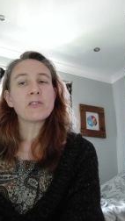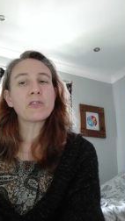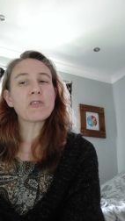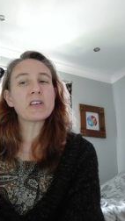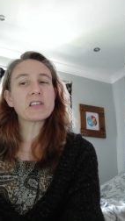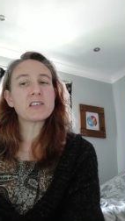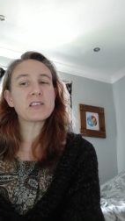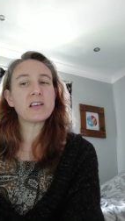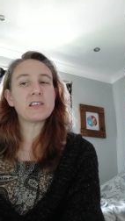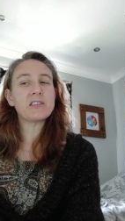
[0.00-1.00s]
For it
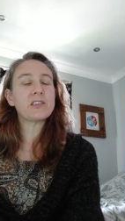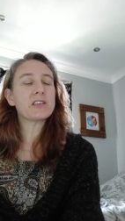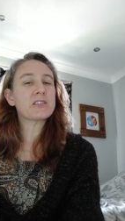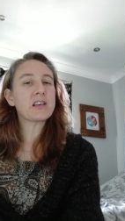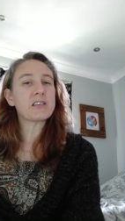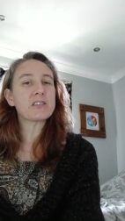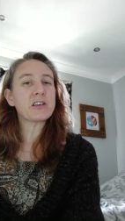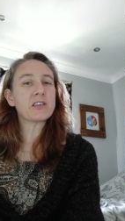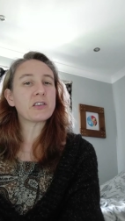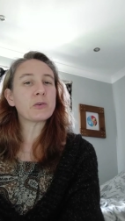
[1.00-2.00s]
is in this
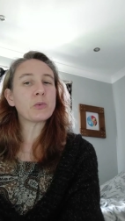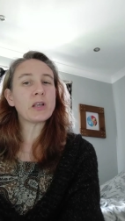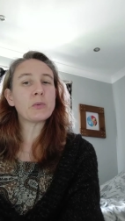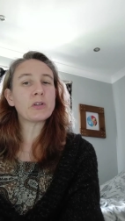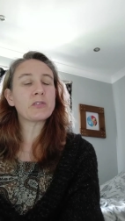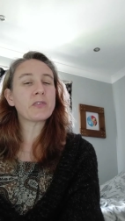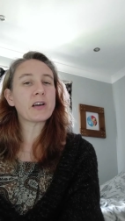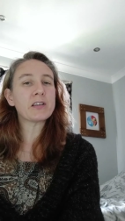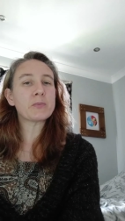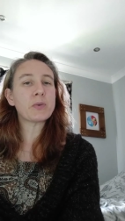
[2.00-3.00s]
centre that we will
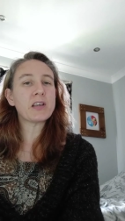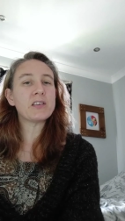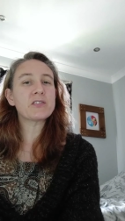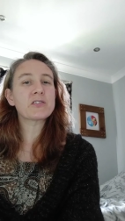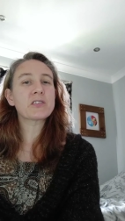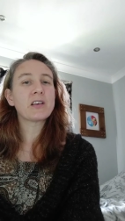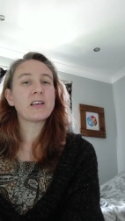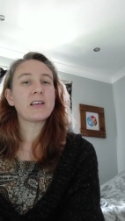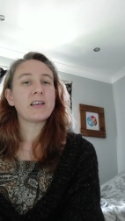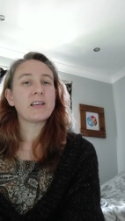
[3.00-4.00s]
find peace
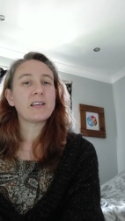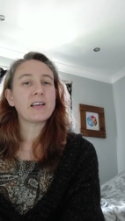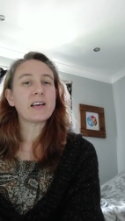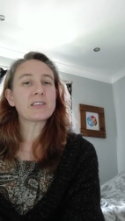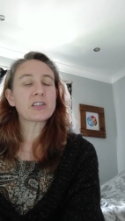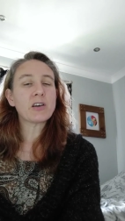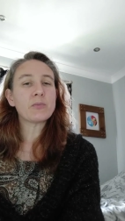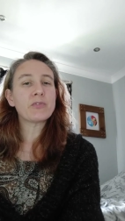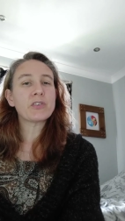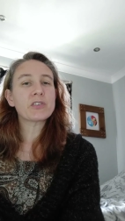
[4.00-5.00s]
and
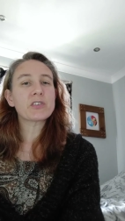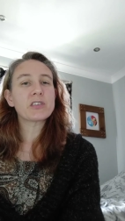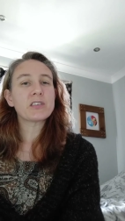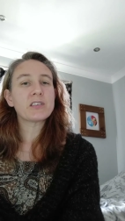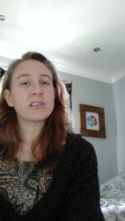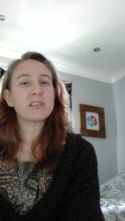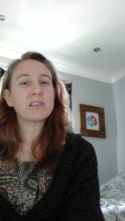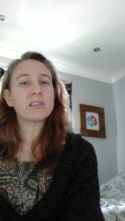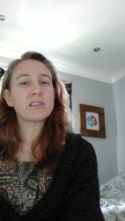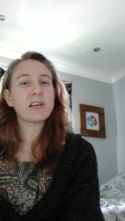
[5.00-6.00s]
comfort
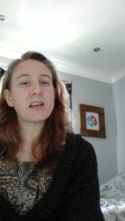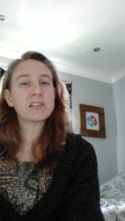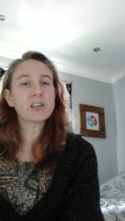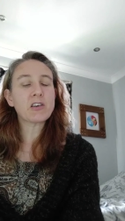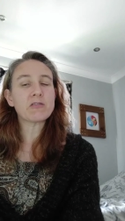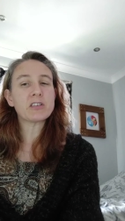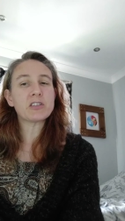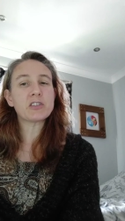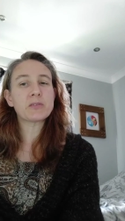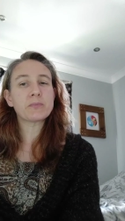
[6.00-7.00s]
and
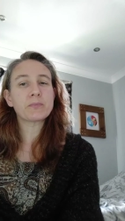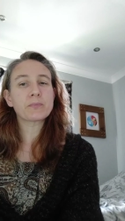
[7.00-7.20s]
courage.